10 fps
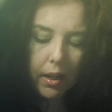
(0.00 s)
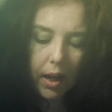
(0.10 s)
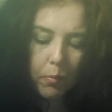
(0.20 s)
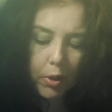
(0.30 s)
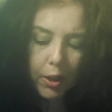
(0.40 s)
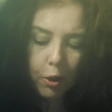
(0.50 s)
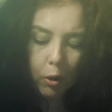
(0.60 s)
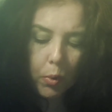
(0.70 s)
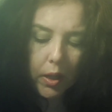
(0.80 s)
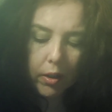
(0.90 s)
I'm just
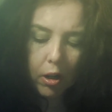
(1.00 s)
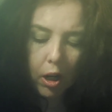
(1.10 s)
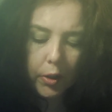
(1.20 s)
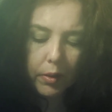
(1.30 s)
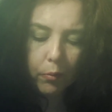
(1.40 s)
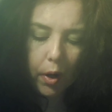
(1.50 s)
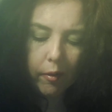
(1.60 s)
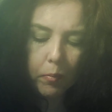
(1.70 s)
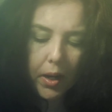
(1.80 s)
interpreting the cards in front of me.